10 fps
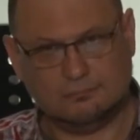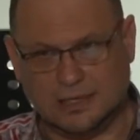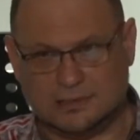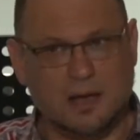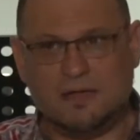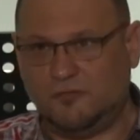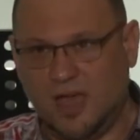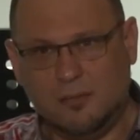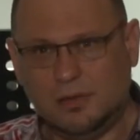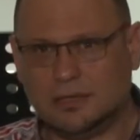It's my
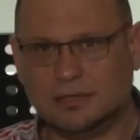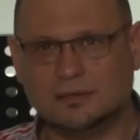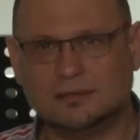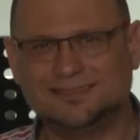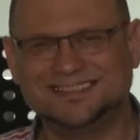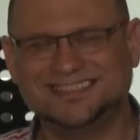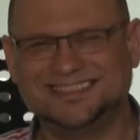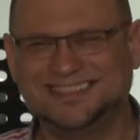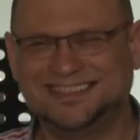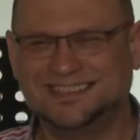family.
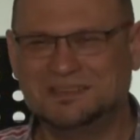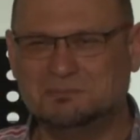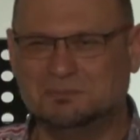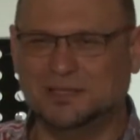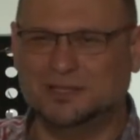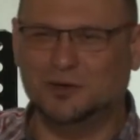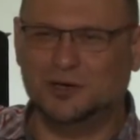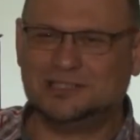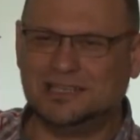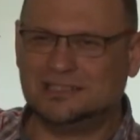But the
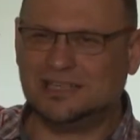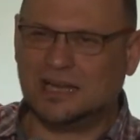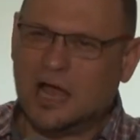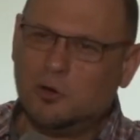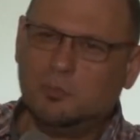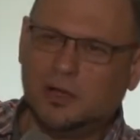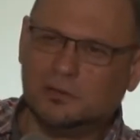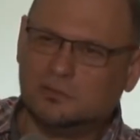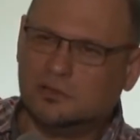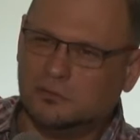Lord says, and how
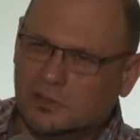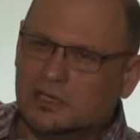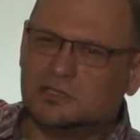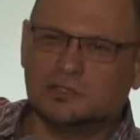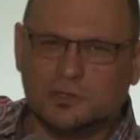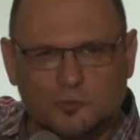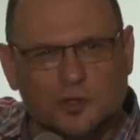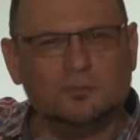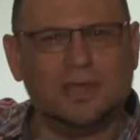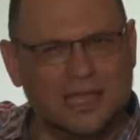about the relationship with me?